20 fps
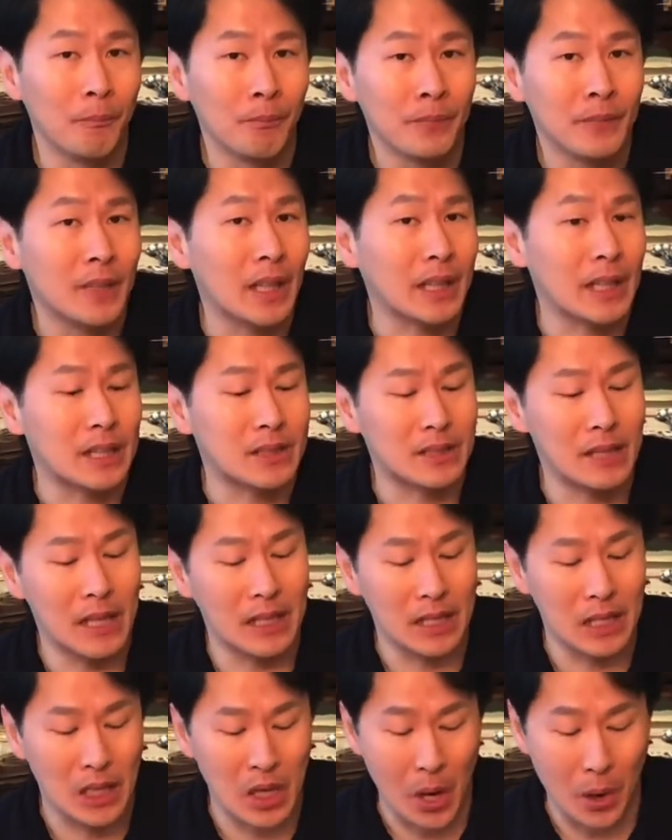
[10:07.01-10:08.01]
Like I said,
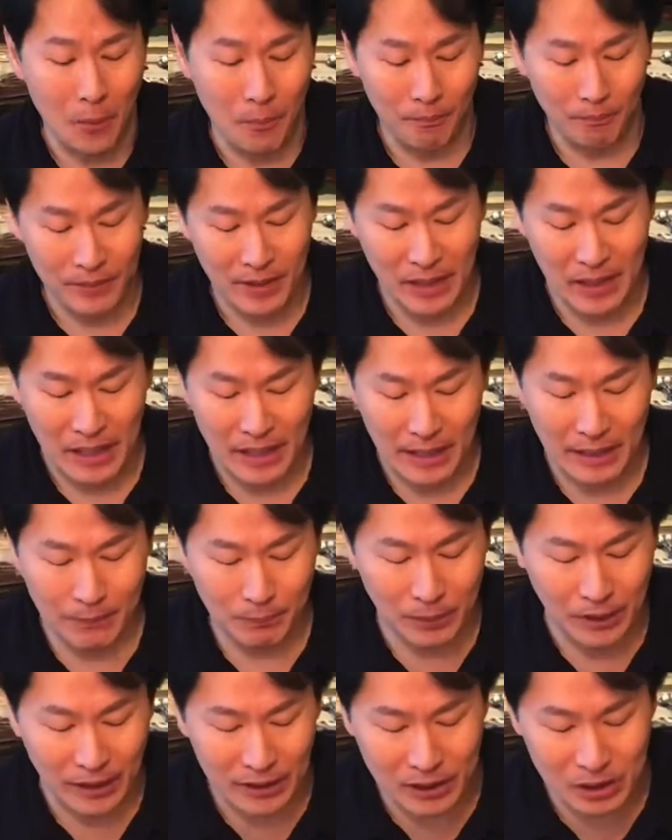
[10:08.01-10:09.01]
you know, I
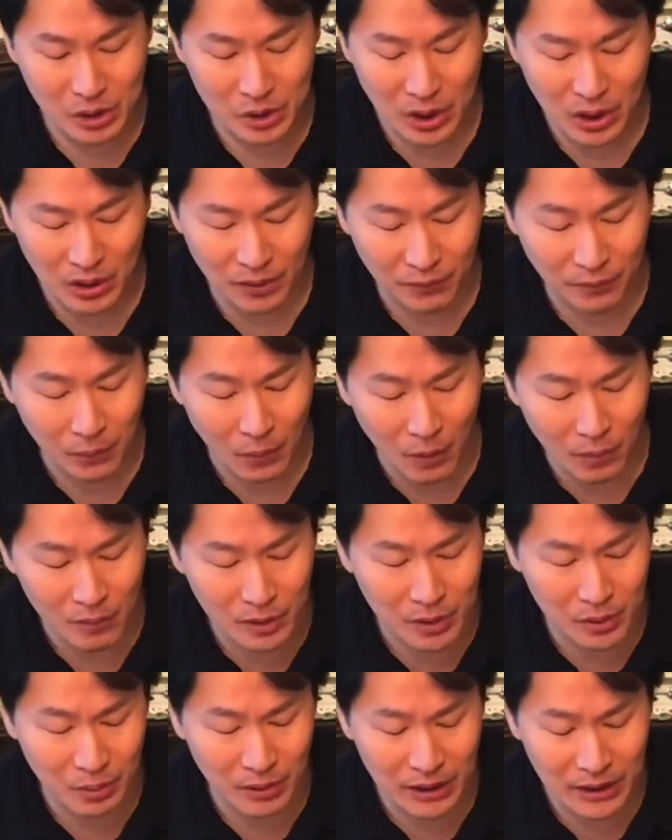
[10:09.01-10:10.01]
played this cello for over
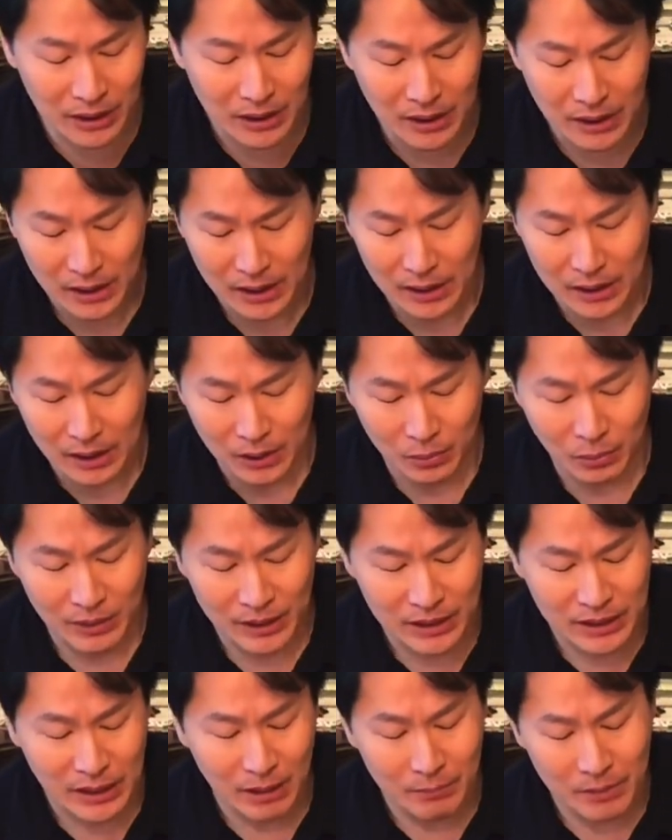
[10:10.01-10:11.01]
20
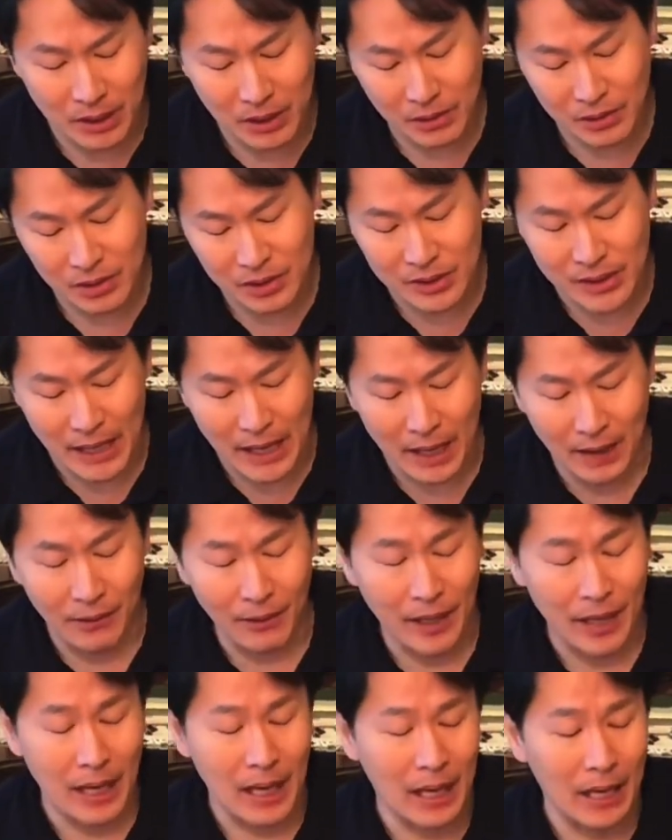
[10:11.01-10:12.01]
some years now,
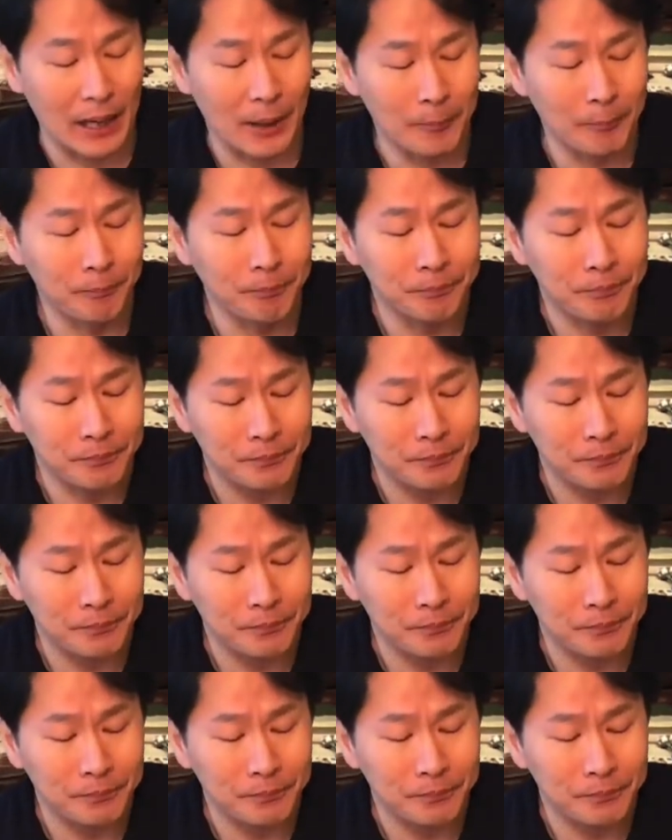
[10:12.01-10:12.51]
and